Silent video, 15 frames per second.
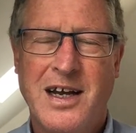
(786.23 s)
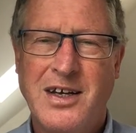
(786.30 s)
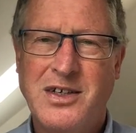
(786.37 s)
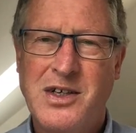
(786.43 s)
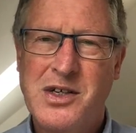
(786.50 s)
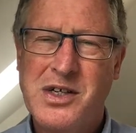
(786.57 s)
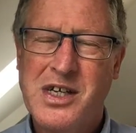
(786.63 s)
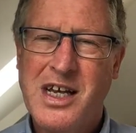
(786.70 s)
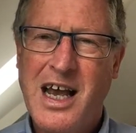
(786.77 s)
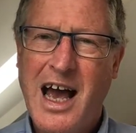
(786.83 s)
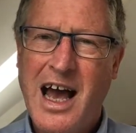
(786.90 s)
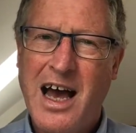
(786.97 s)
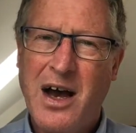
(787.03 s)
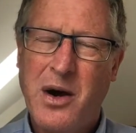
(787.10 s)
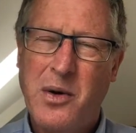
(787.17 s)
Now, do you see
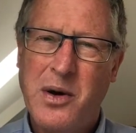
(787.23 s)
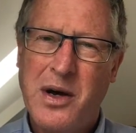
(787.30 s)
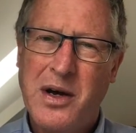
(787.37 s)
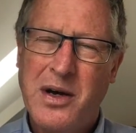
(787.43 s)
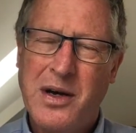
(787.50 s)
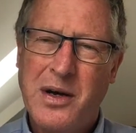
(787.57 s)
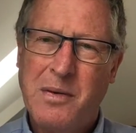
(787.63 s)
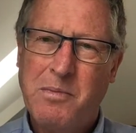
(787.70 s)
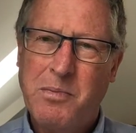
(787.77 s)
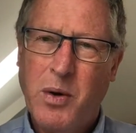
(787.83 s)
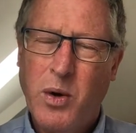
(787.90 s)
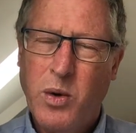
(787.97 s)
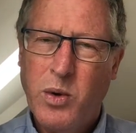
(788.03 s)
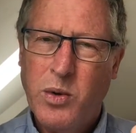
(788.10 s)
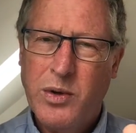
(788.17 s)
how
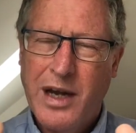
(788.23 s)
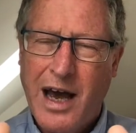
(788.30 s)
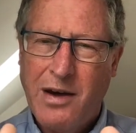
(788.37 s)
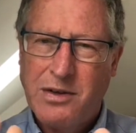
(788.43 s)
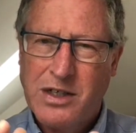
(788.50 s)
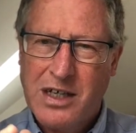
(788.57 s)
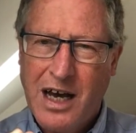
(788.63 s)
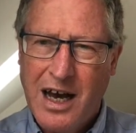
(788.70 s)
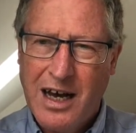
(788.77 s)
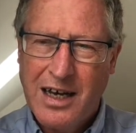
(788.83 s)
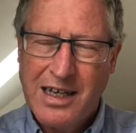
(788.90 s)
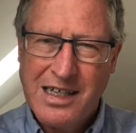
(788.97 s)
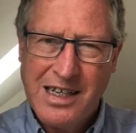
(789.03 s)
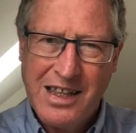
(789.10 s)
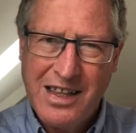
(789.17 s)
Paul now
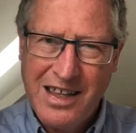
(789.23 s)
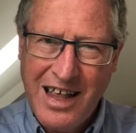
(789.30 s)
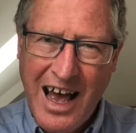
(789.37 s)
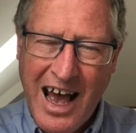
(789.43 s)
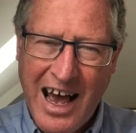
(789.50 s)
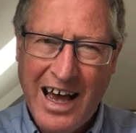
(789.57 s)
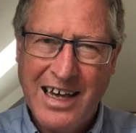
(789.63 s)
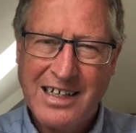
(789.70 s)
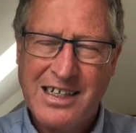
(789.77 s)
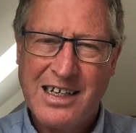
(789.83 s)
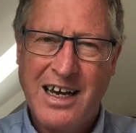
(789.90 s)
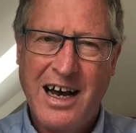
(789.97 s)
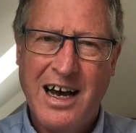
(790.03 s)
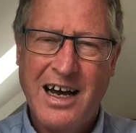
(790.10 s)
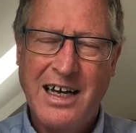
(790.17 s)
ties that
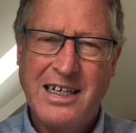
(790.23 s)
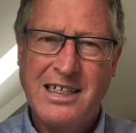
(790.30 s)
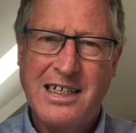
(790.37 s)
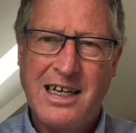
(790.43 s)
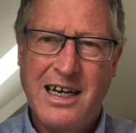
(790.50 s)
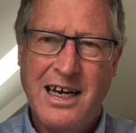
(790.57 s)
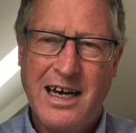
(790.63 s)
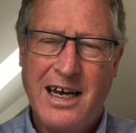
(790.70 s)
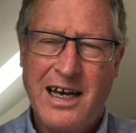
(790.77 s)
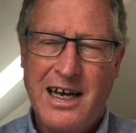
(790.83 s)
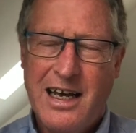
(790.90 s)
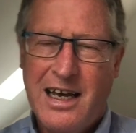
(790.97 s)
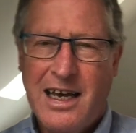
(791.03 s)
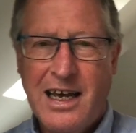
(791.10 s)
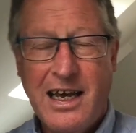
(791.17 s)
idea
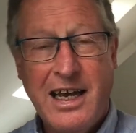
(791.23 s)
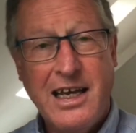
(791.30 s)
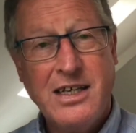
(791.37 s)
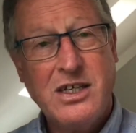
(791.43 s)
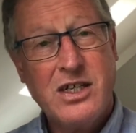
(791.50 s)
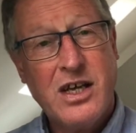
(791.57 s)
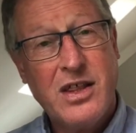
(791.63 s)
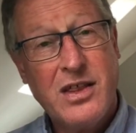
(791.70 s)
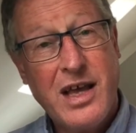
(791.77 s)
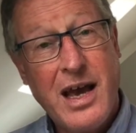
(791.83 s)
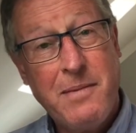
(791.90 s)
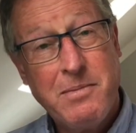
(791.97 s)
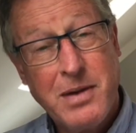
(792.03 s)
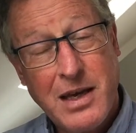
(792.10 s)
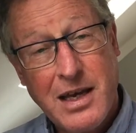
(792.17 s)
into
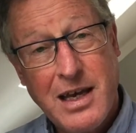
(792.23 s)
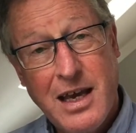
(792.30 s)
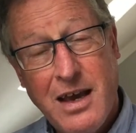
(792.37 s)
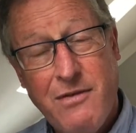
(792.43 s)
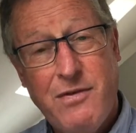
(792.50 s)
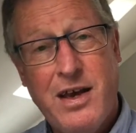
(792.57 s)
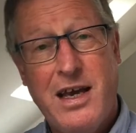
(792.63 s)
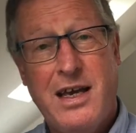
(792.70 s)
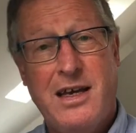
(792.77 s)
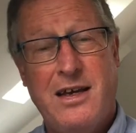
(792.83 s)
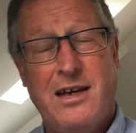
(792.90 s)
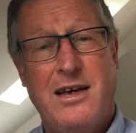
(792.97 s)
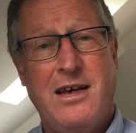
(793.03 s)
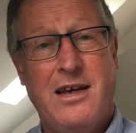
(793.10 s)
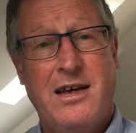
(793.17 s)
them
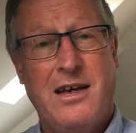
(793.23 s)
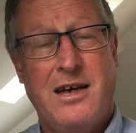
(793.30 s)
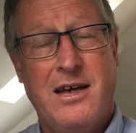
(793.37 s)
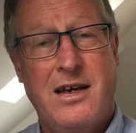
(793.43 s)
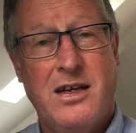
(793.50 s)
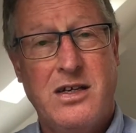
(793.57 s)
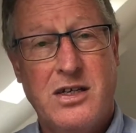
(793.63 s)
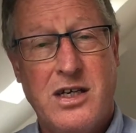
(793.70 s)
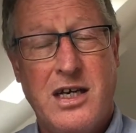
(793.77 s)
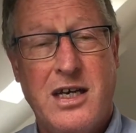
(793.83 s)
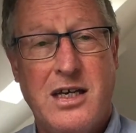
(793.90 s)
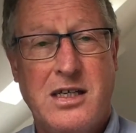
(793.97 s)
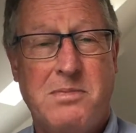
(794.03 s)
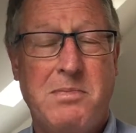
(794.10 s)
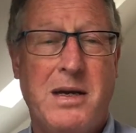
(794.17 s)
giving to
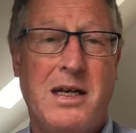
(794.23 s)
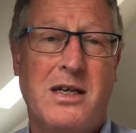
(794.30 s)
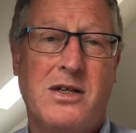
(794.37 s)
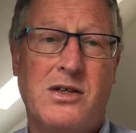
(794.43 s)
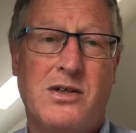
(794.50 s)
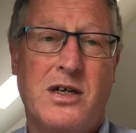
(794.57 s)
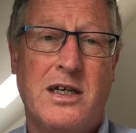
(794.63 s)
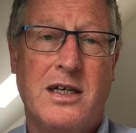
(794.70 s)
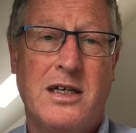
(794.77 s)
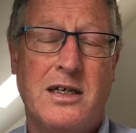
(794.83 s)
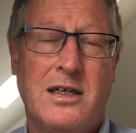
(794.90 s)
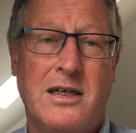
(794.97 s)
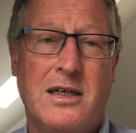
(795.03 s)
his ministry?